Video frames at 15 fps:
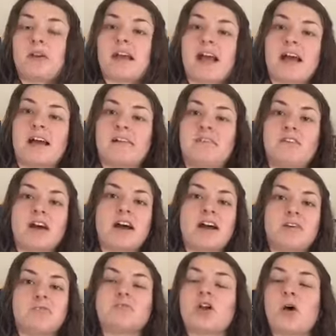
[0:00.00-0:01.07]

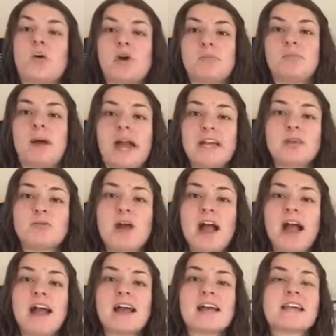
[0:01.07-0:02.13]
have go on bike
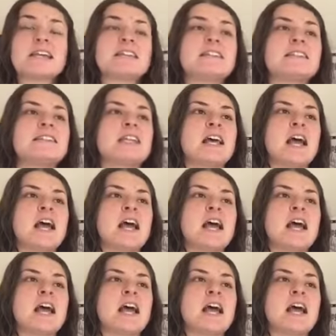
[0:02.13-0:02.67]
rides.